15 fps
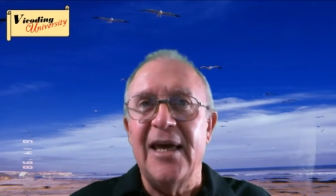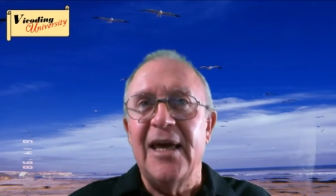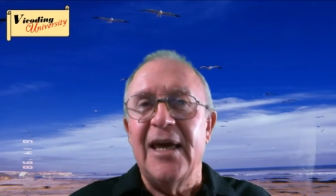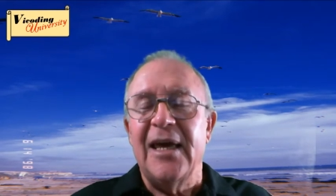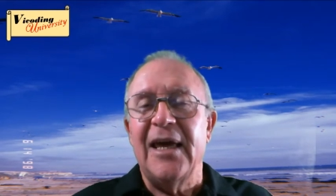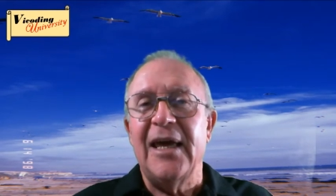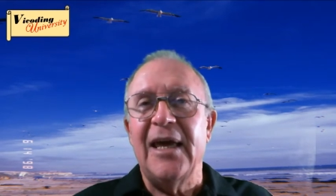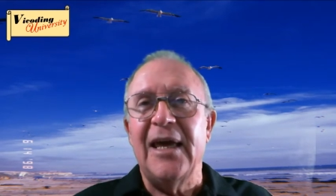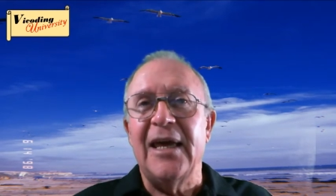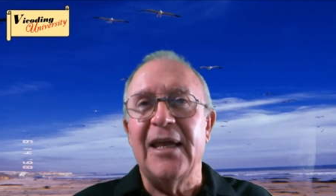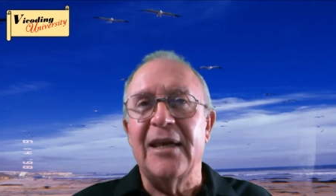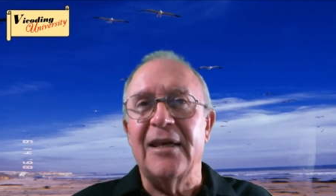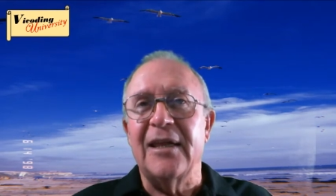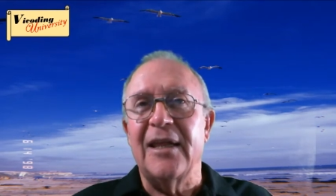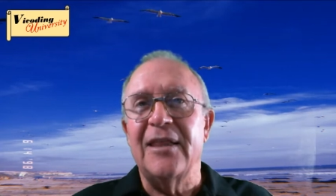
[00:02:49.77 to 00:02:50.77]
And
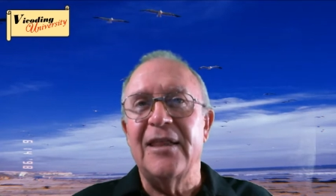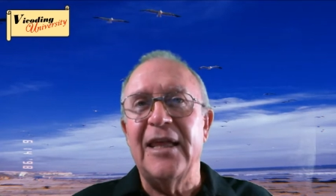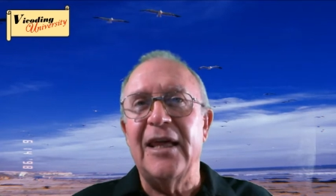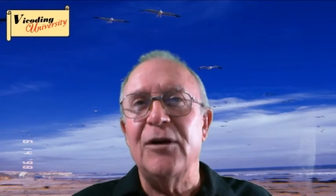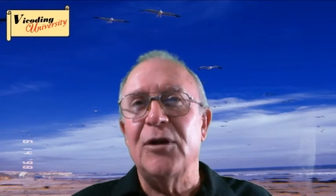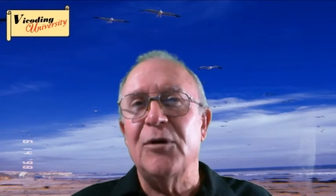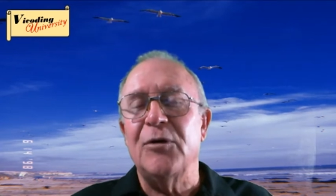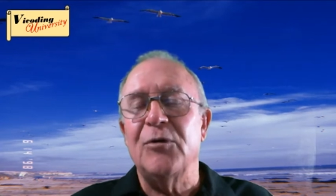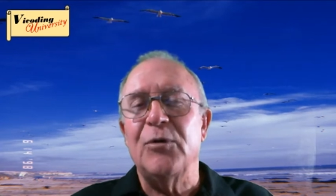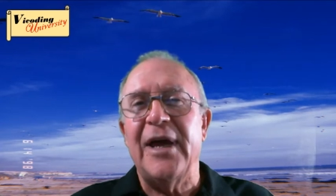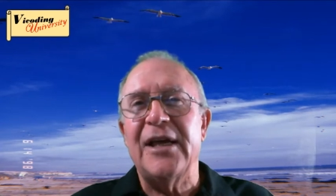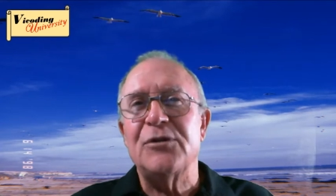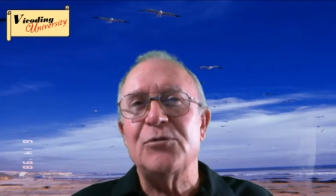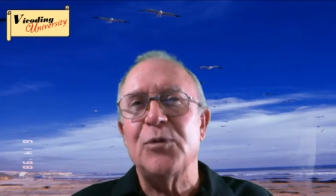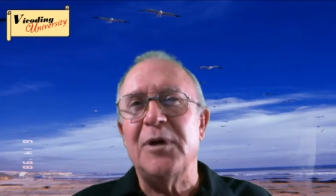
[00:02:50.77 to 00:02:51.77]
then as
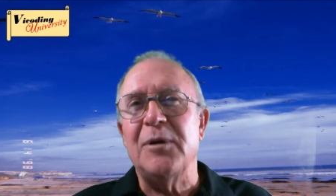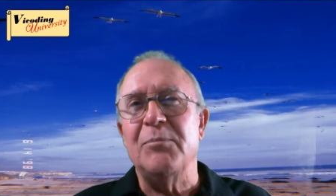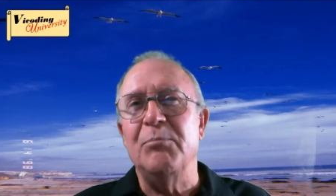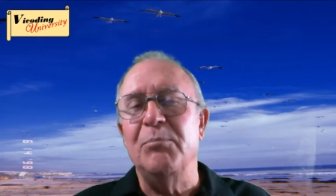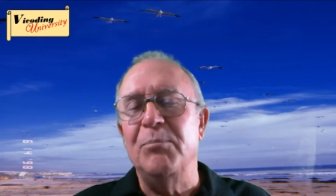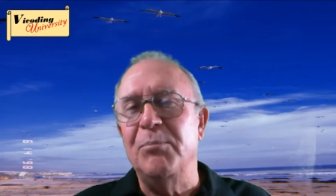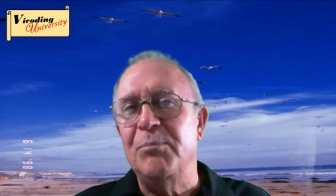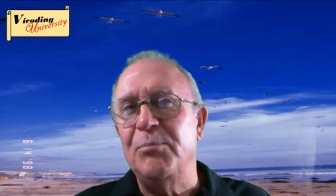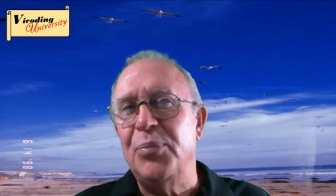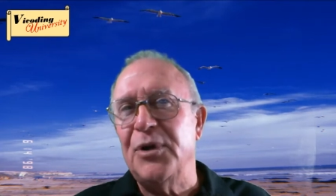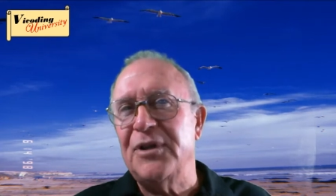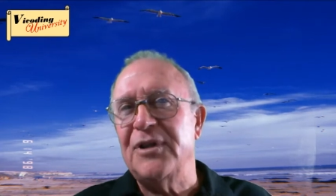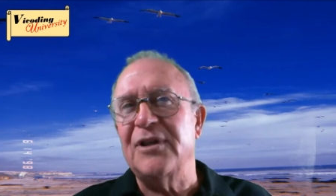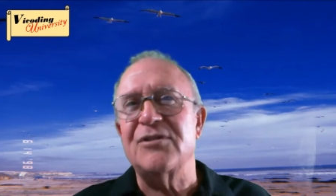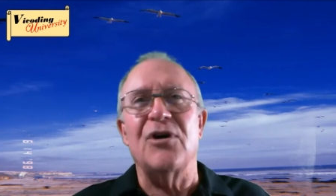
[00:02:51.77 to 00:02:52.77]
we put
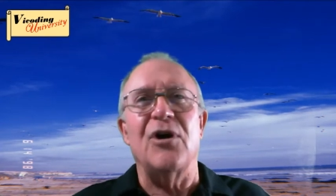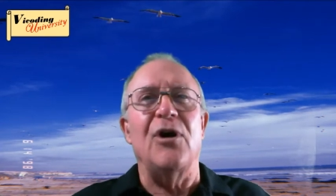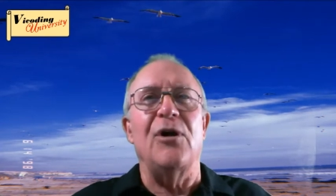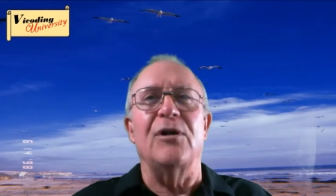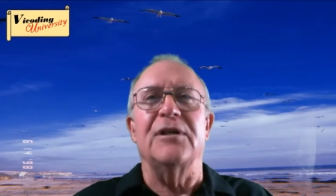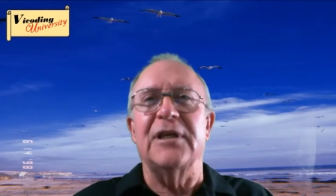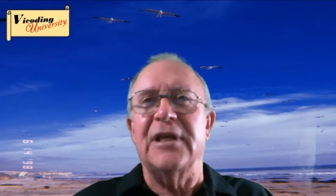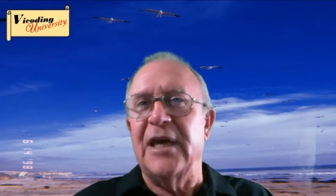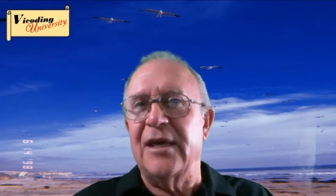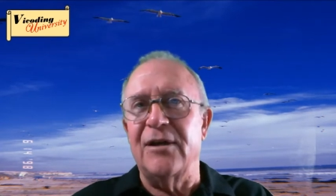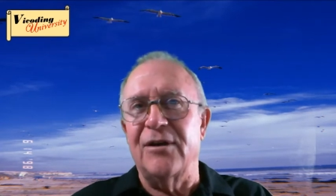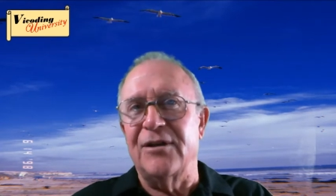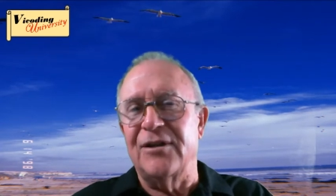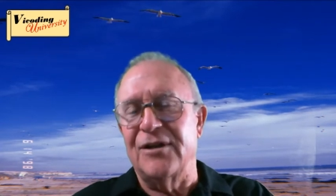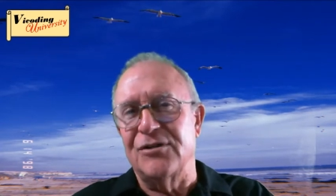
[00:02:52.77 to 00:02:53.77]
this all together,
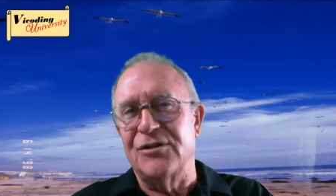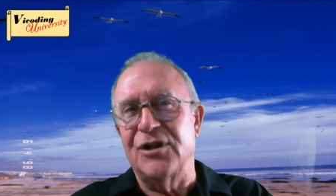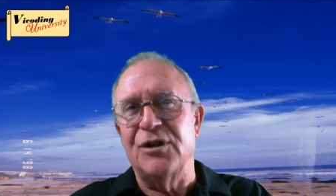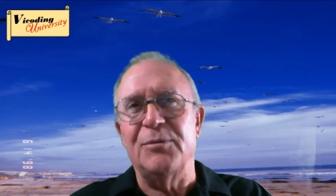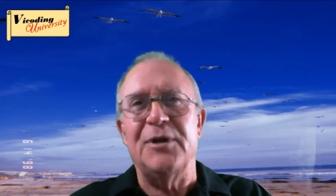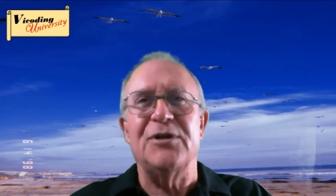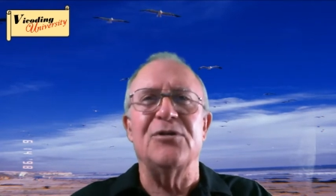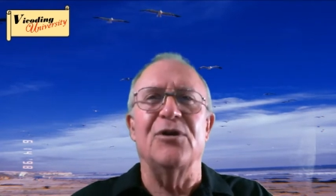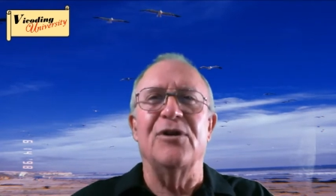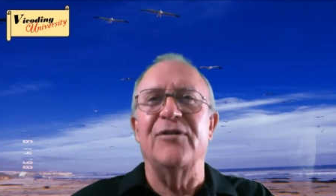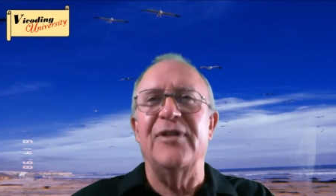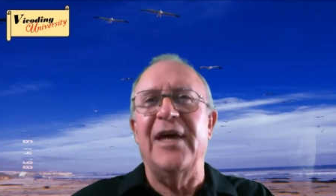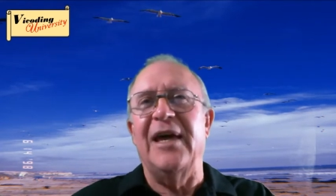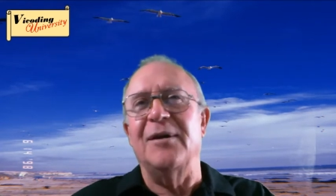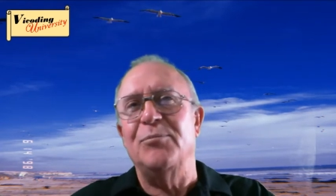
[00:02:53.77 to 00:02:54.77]
there's going to be sort of that
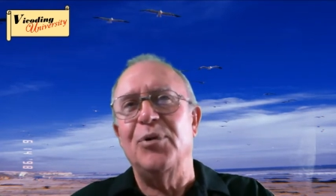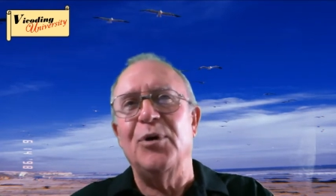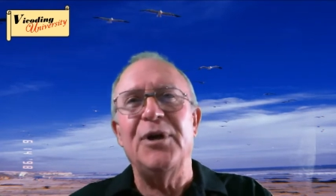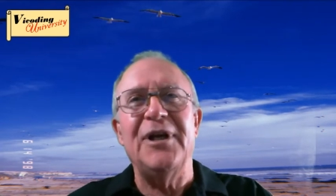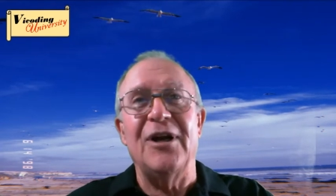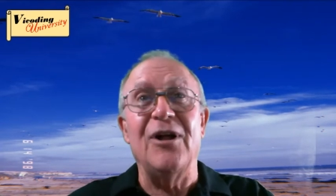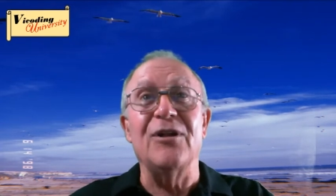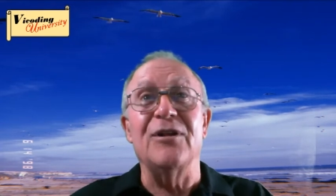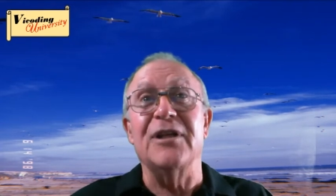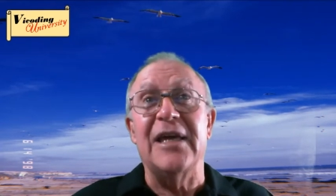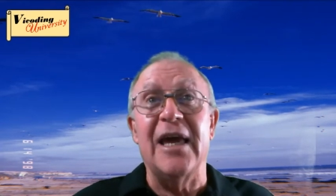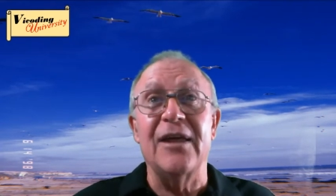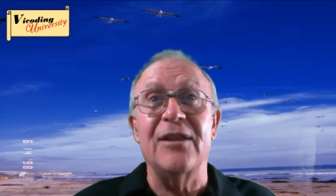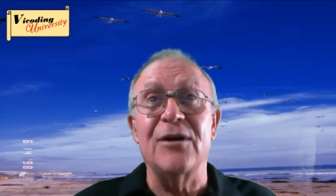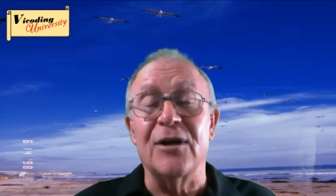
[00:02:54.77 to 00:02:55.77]
putting it all
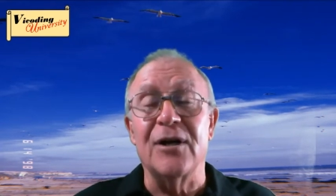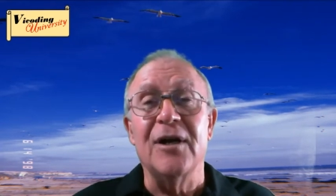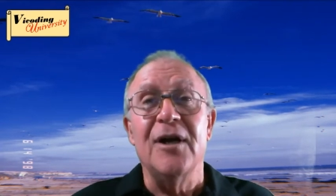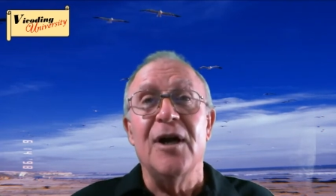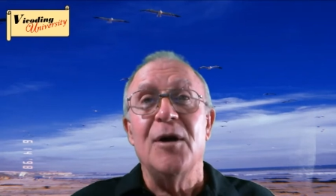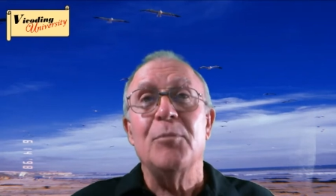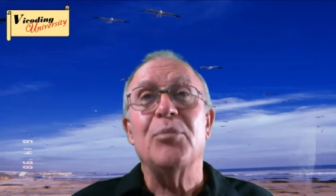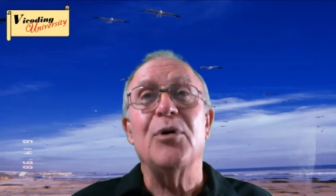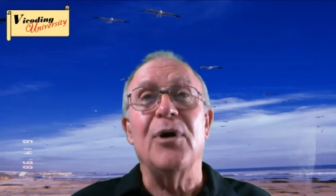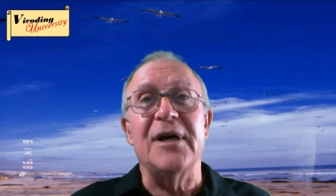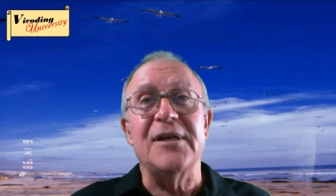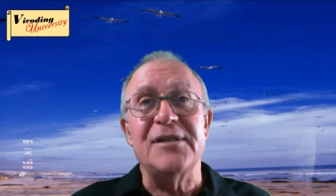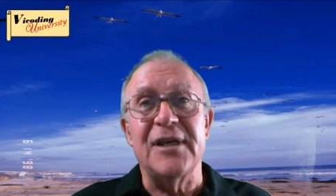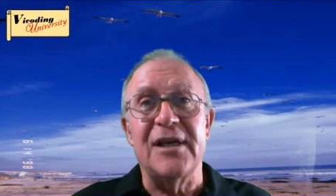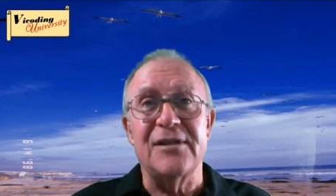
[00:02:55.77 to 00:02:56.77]
together
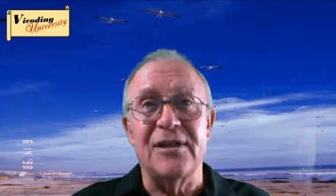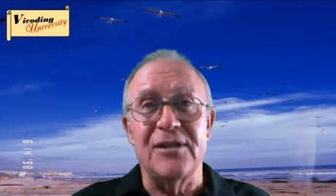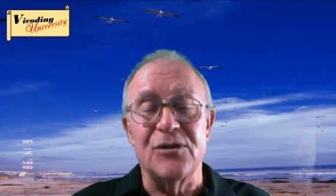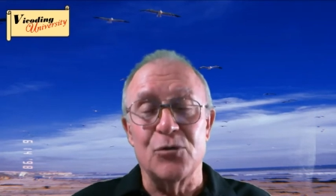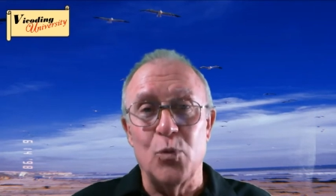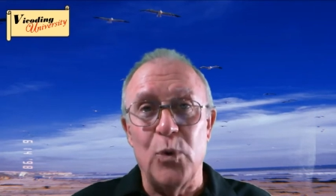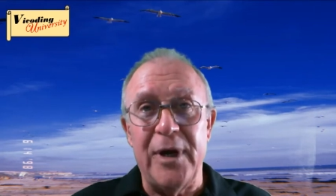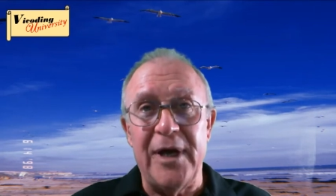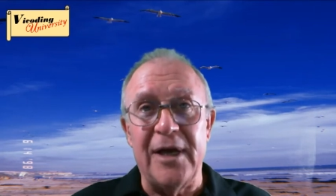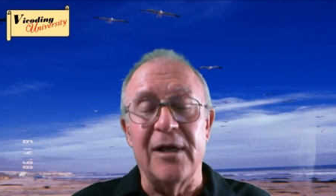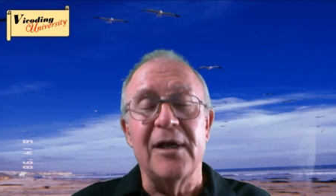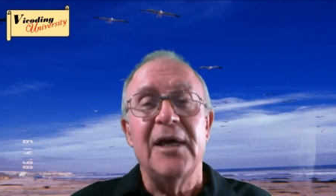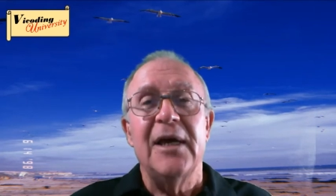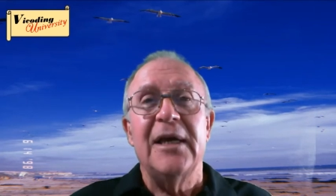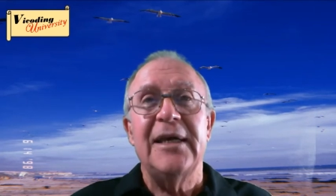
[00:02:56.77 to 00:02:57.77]
process as well.
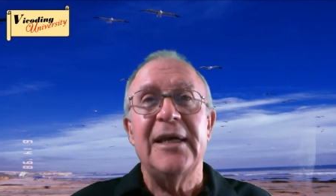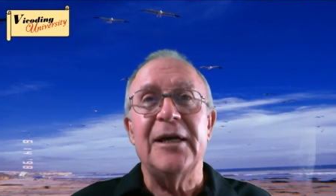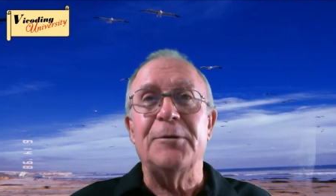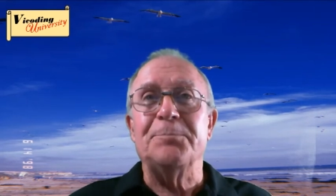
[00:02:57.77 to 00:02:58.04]
Now,